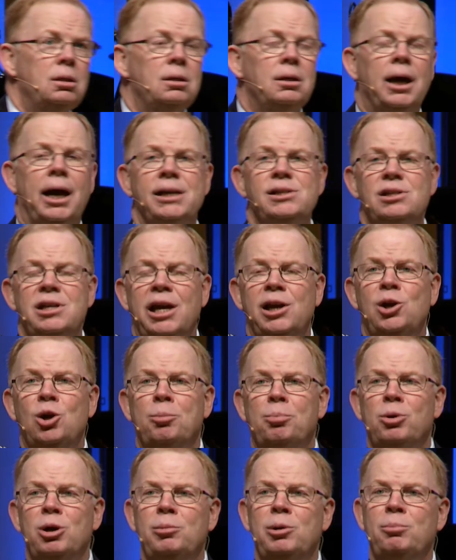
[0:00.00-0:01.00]
I'd stand here
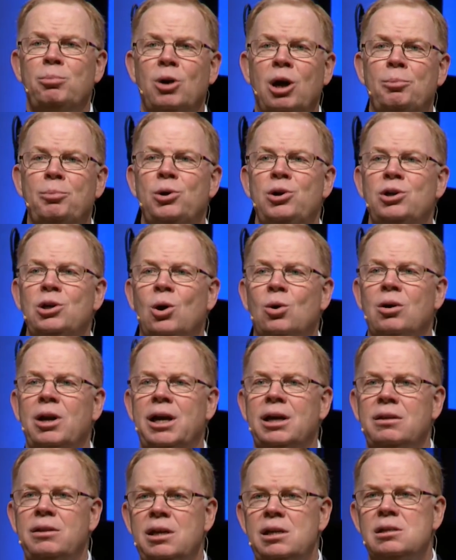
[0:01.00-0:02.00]
prim and proper and talk
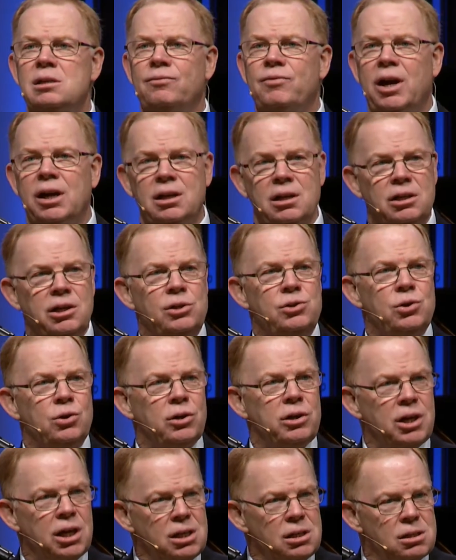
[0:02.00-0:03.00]
like this if I could get your
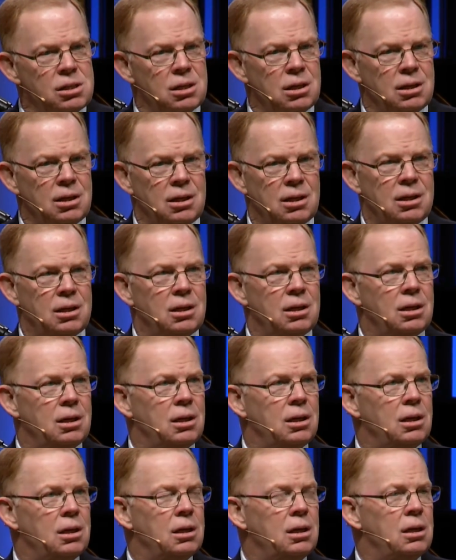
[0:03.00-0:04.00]
attention.
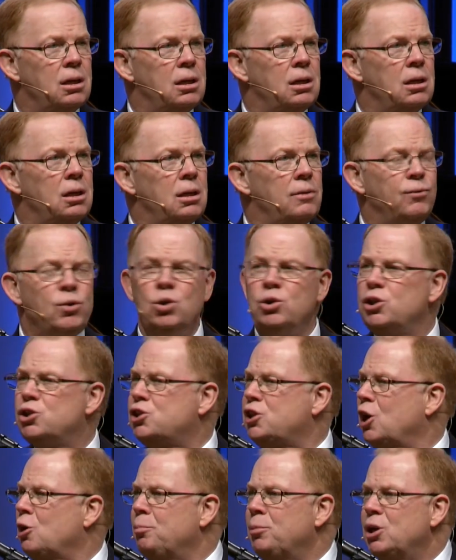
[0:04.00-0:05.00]
If you'll just
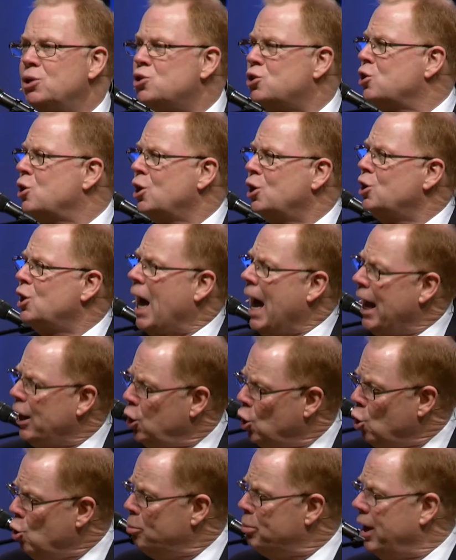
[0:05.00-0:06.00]
tell me it's, I
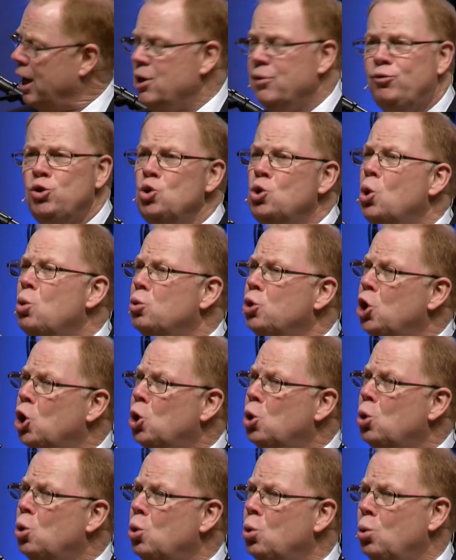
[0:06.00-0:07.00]
know, Pat, if you don't
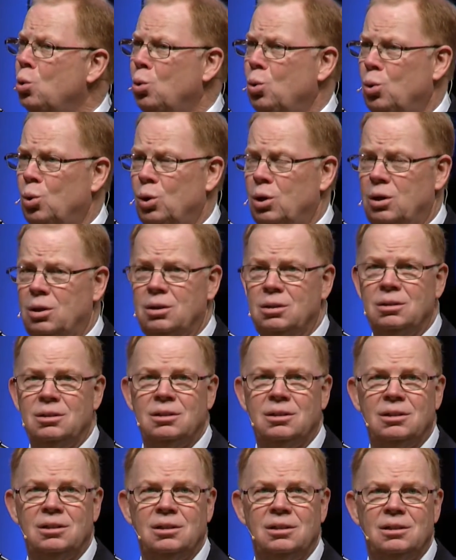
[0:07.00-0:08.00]
know,
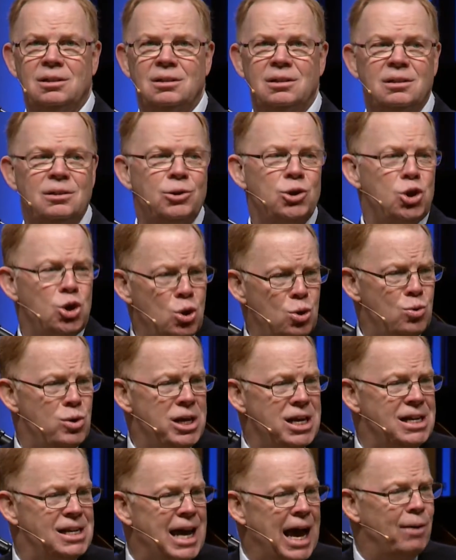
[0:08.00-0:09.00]
you
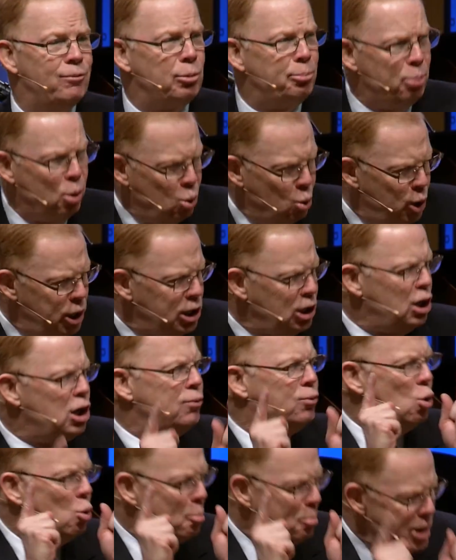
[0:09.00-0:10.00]
need to have a point
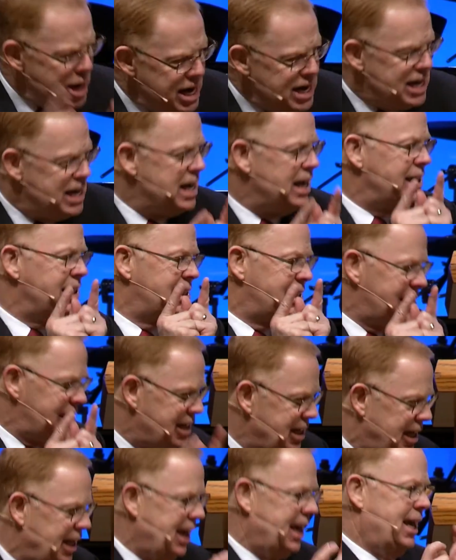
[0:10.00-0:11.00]
of obedience
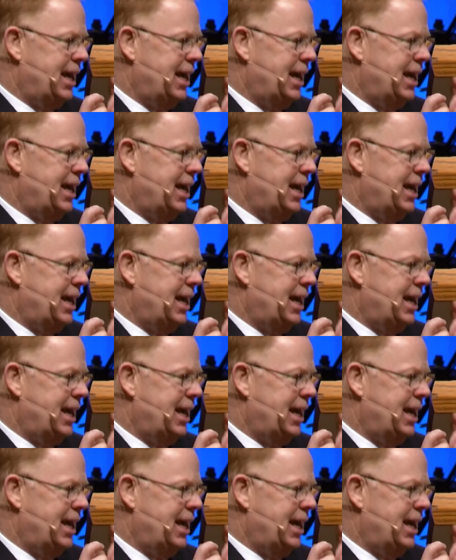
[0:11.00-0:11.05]
today.